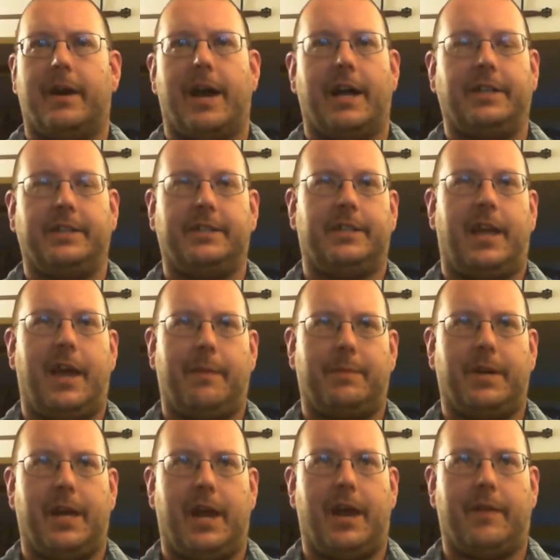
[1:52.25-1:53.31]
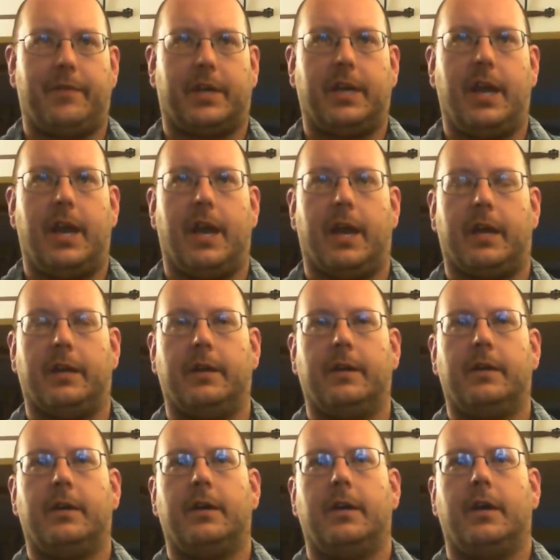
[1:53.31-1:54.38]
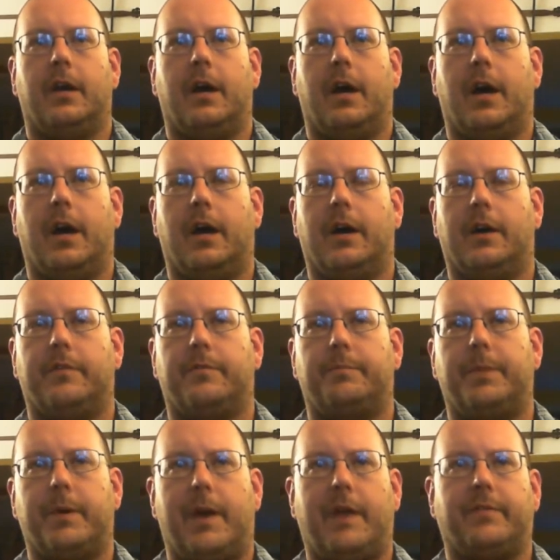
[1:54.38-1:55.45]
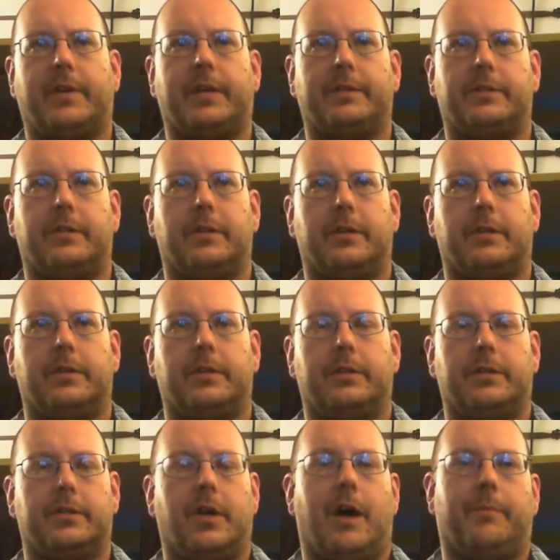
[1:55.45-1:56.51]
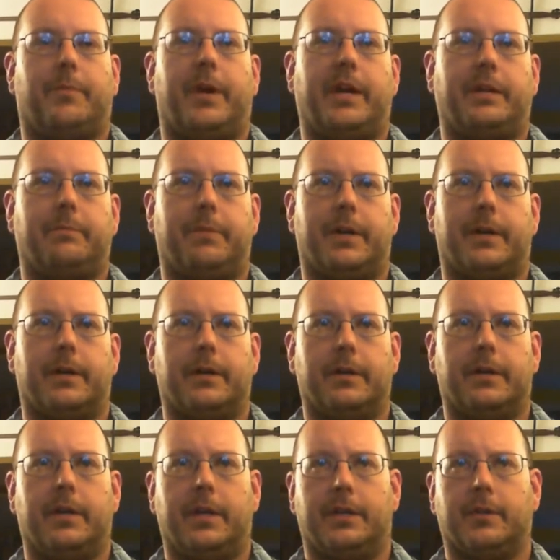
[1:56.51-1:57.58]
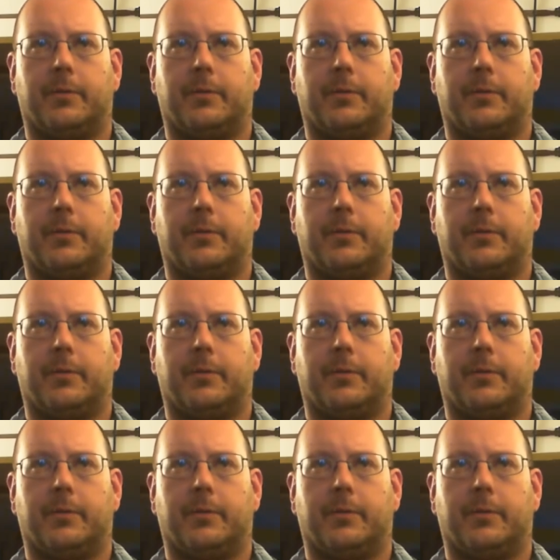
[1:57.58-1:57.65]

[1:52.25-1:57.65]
I just happened to have a can of Beer Advocate's top rated beer in the